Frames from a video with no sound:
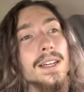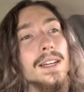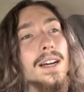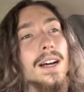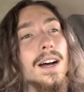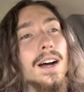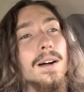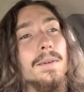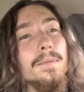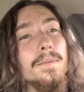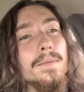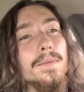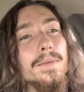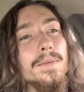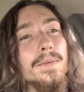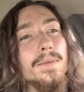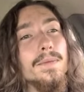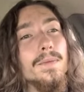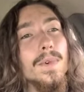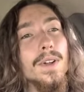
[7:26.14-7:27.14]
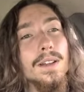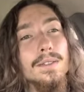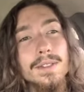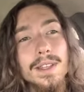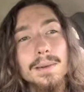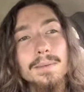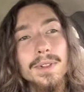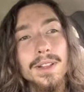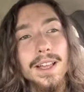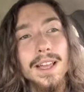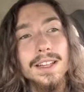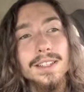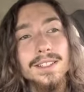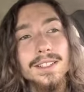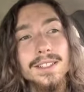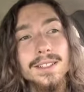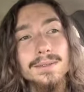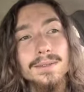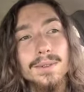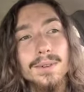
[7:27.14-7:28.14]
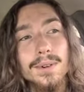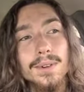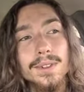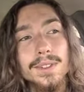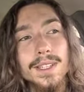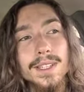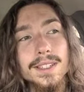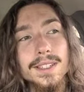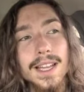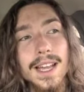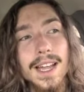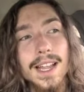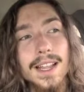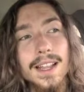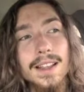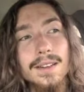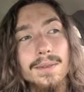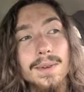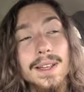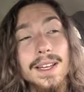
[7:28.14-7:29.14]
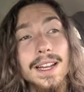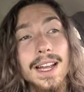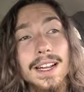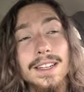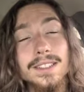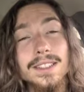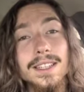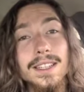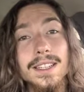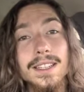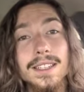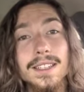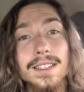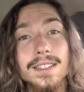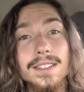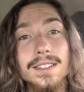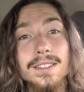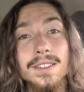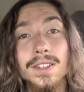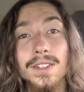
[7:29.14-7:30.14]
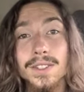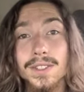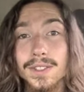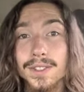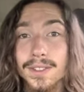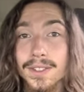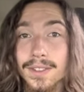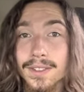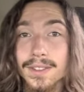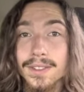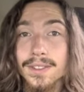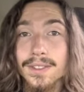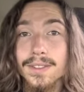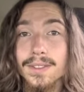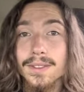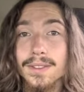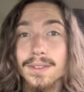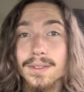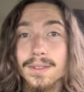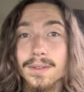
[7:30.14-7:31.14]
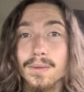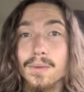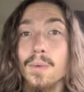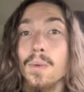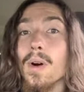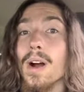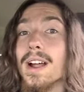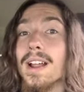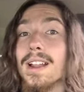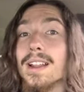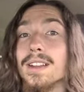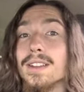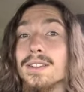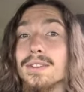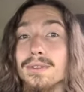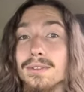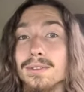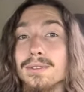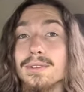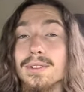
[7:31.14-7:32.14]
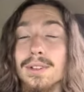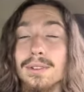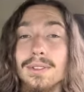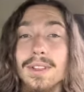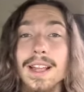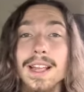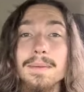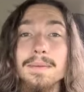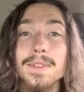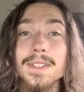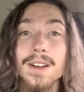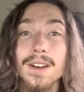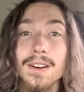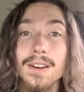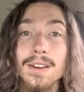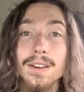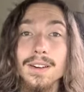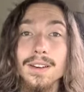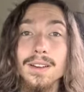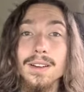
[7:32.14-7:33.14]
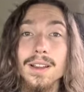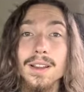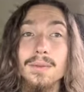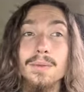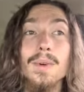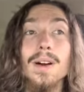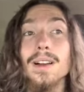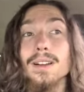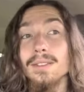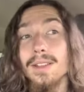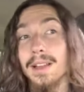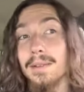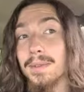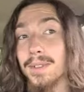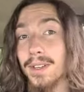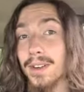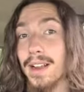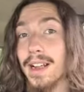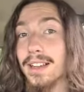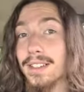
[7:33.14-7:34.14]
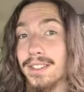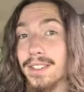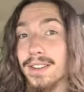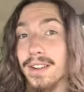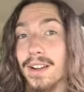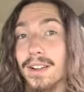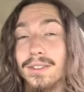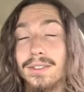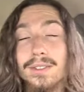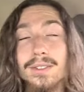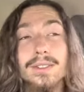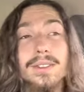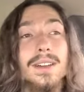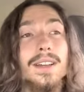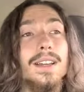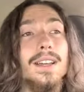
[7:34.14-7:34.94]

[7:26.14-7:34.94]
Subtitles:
One of the implications, of course, is that we can actually discern what true claims are and what claims are actually not true.